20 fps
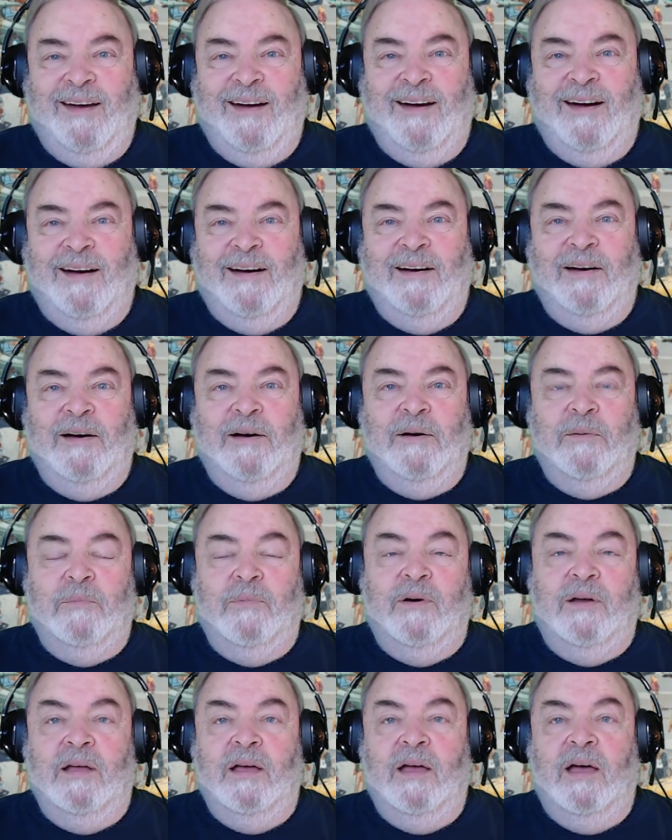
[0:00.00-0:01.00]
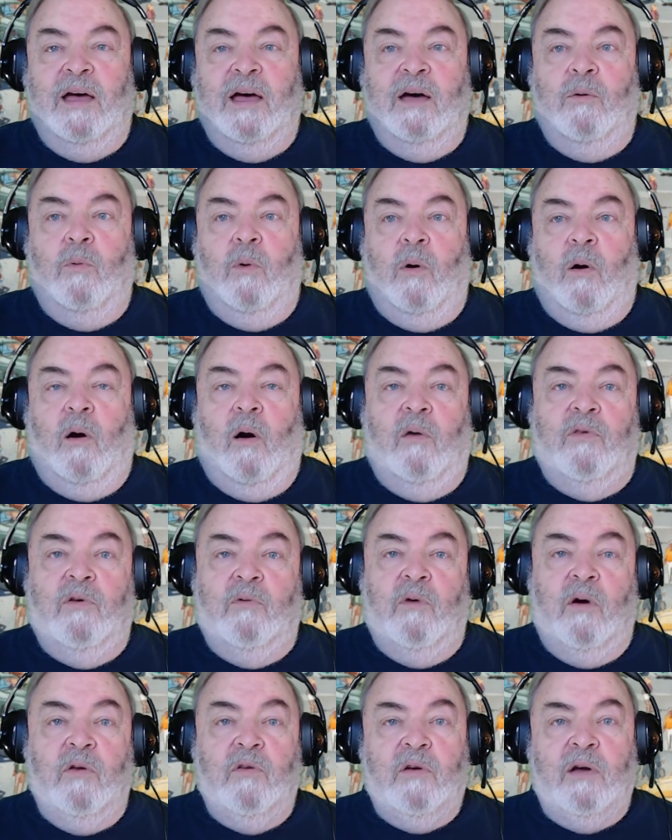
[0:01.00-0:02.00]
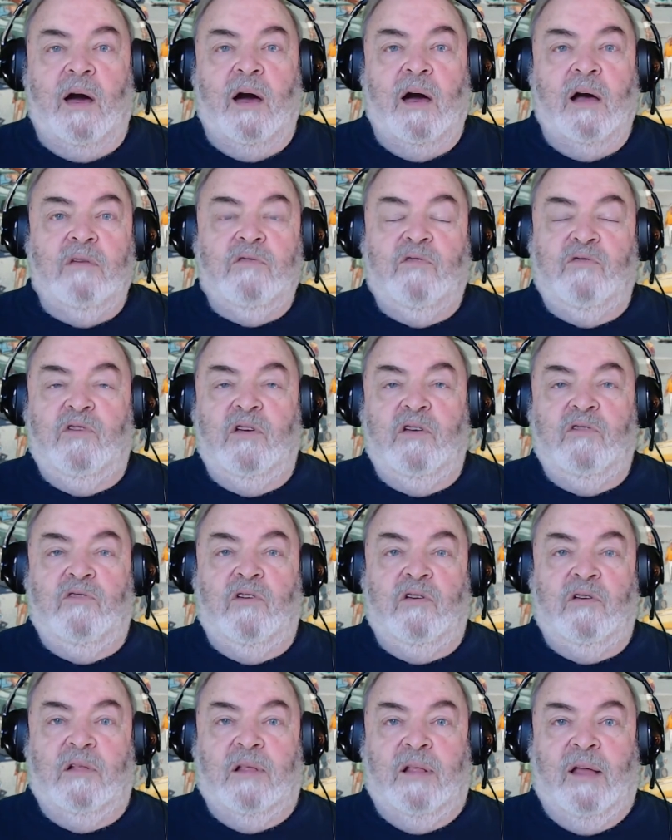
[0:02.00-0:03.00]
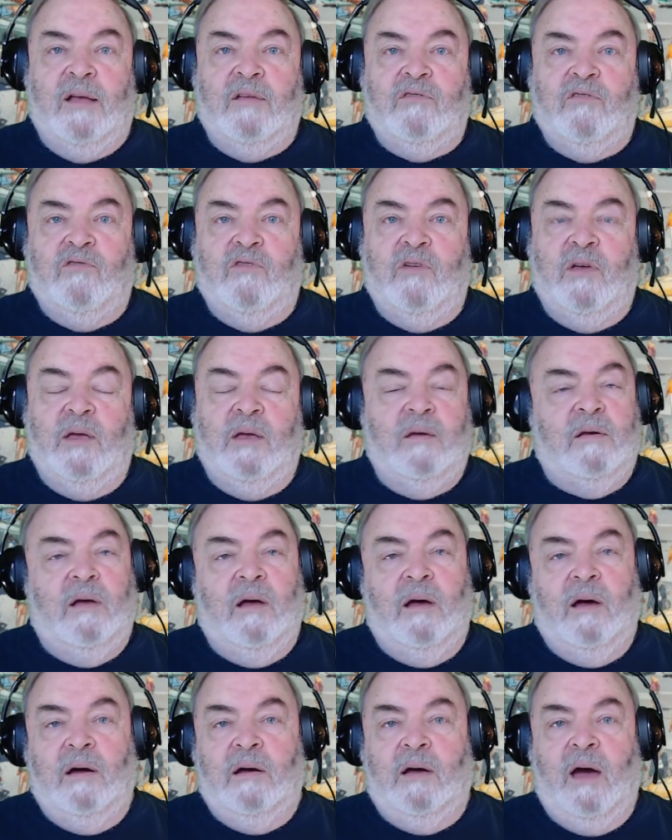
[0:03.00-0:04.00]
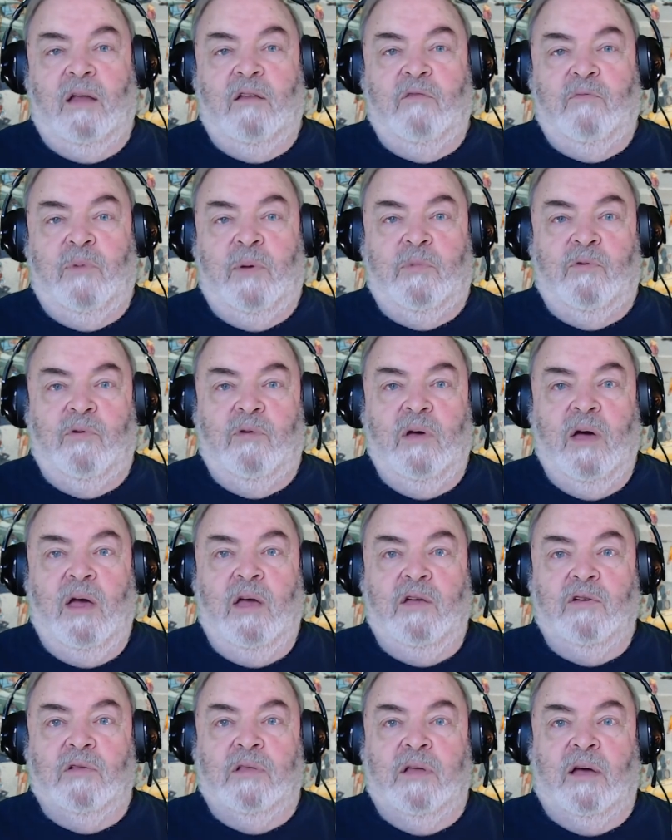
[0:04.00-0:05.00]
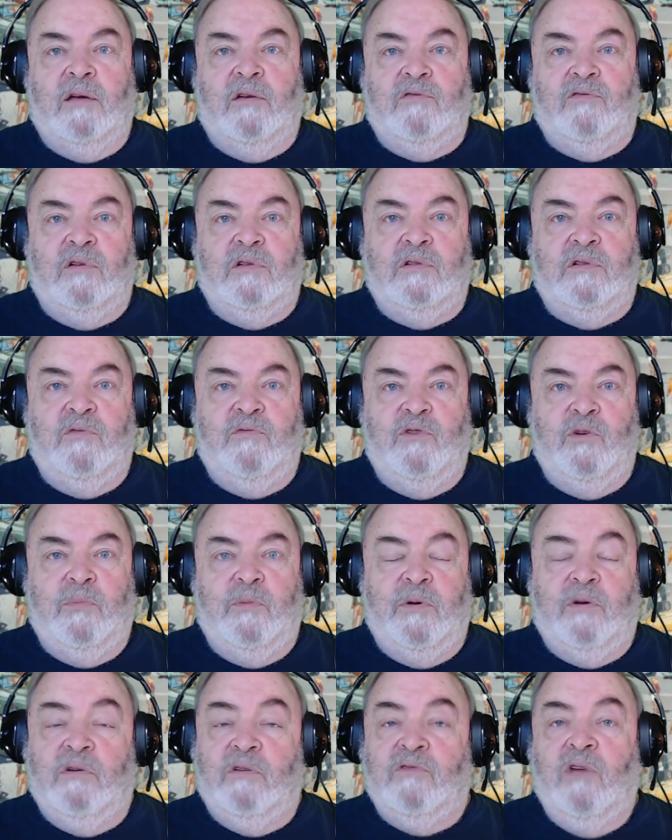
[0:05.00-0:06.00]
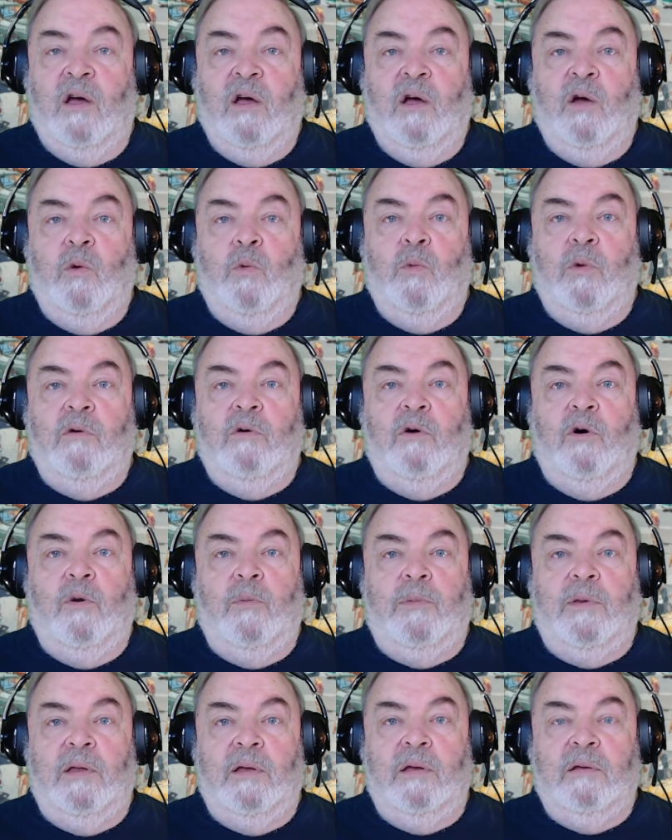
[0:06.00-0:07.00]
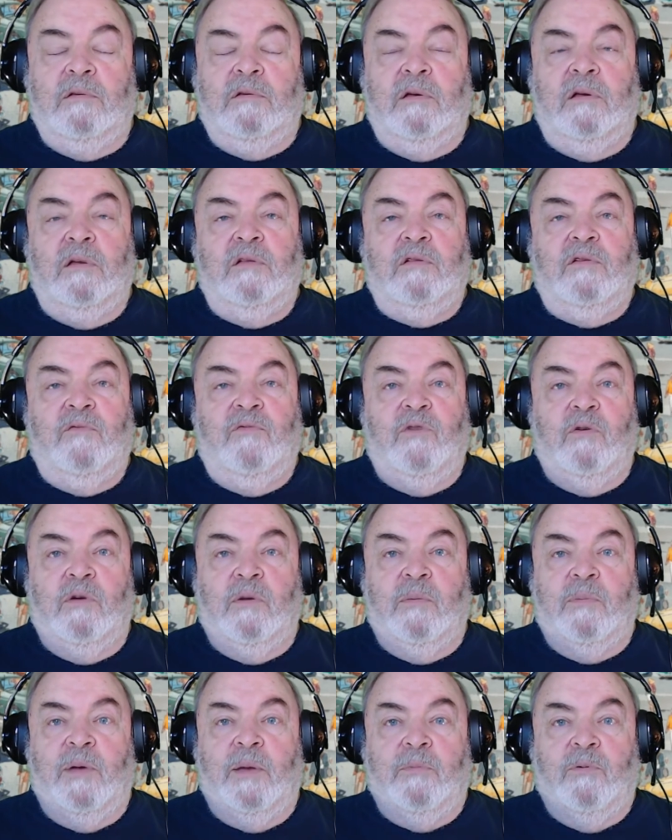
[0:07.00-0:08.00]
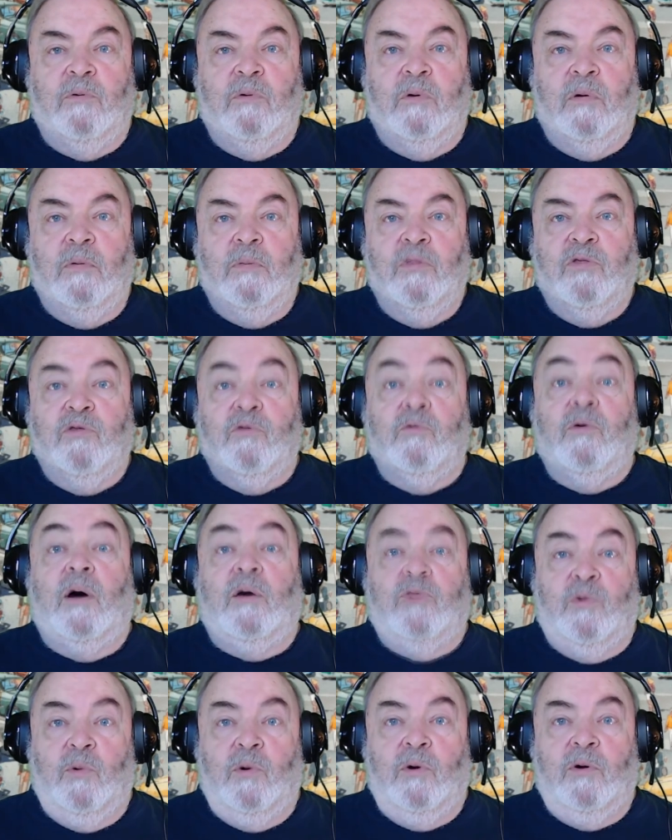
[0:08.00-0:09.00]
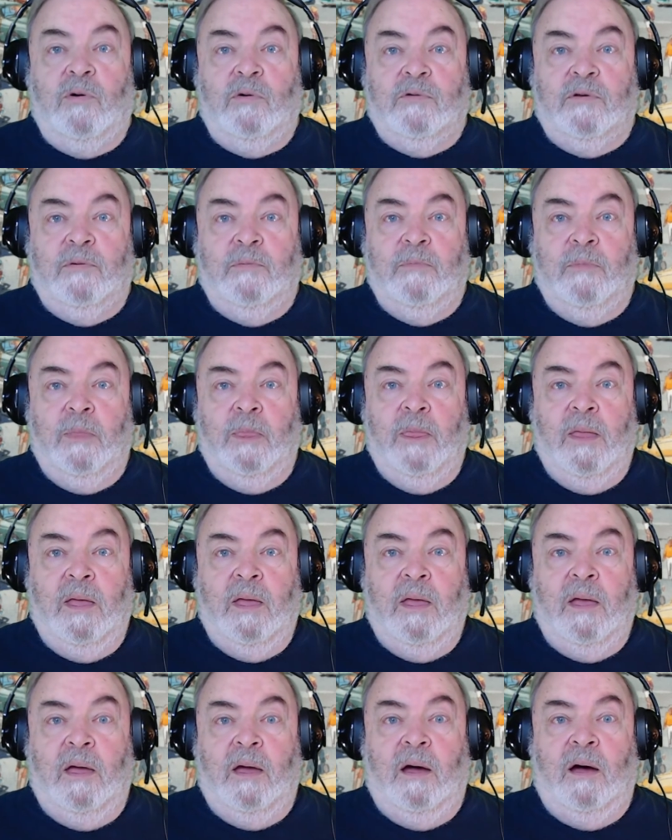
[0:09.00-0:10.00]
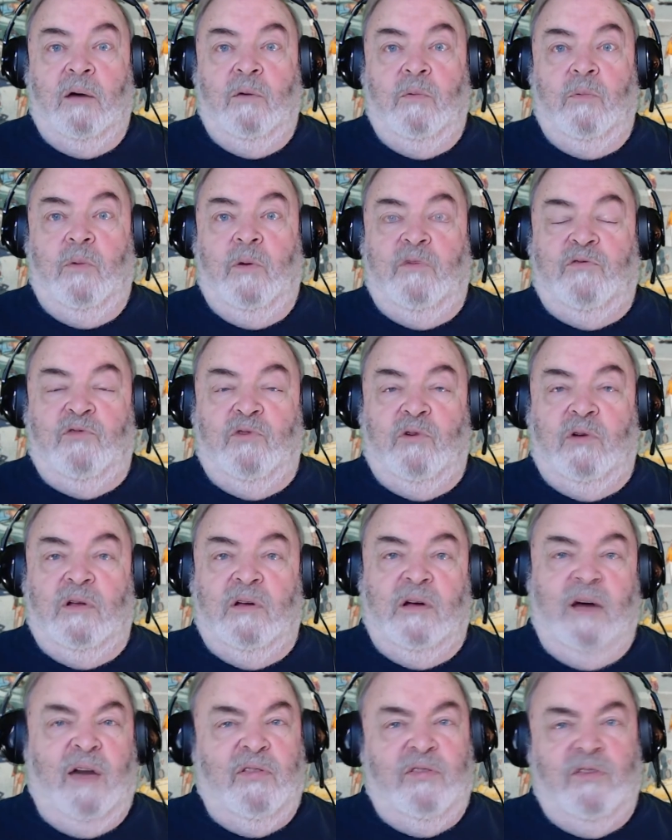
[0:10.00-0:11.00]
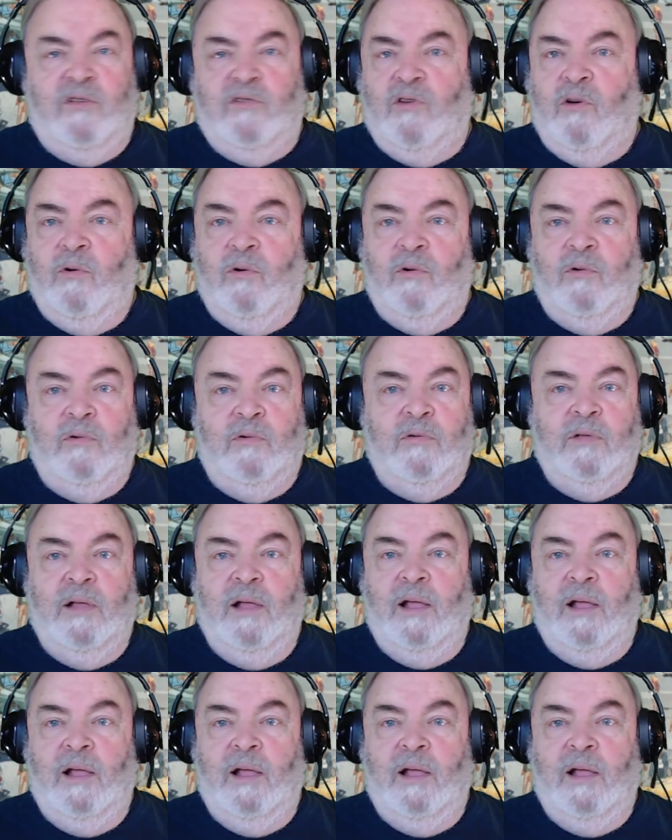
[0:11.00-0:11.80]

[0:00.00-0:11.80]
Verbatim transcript: But are there other kinds of things that you'd like to see, kind of people you'd like us to interview? Because we're opening to interviewing people throughout the world. Yeah. We've sort of got this whole